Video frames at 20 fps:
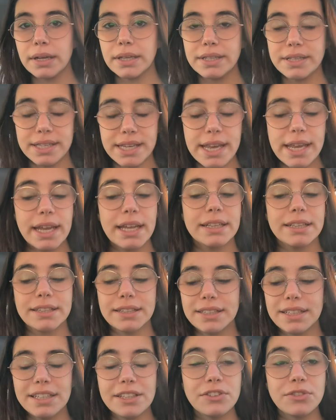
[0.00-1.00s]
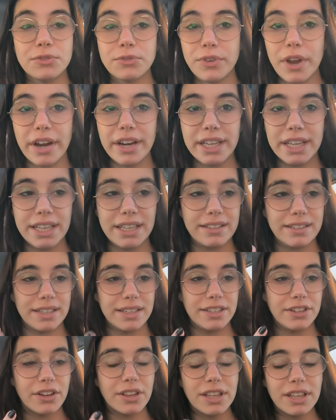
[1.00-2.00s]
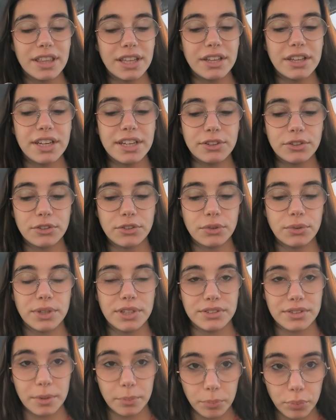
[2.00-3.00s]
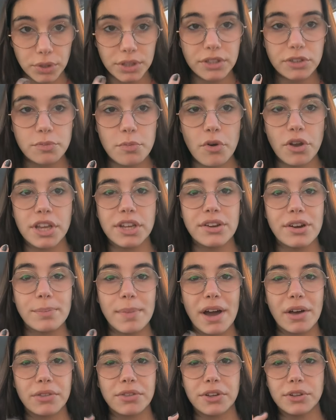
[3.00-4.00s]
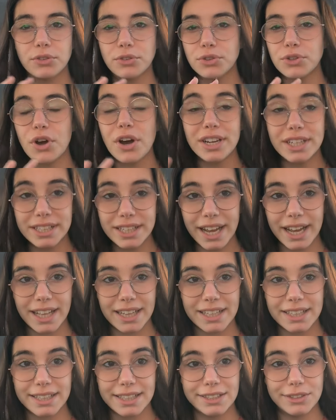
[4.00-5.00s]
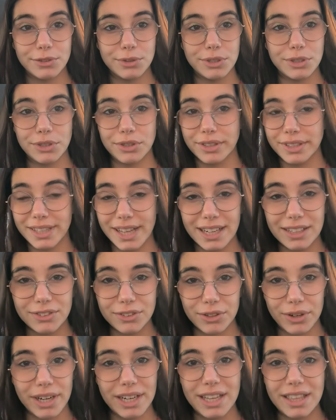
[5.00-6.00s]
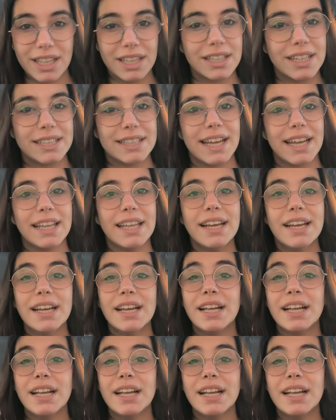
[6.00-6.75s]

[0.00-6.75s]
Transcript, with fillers: See, it's very easy. The only thing you need to do is put the smoke in your mouth. Do not inhale it into your lungs or anything like that.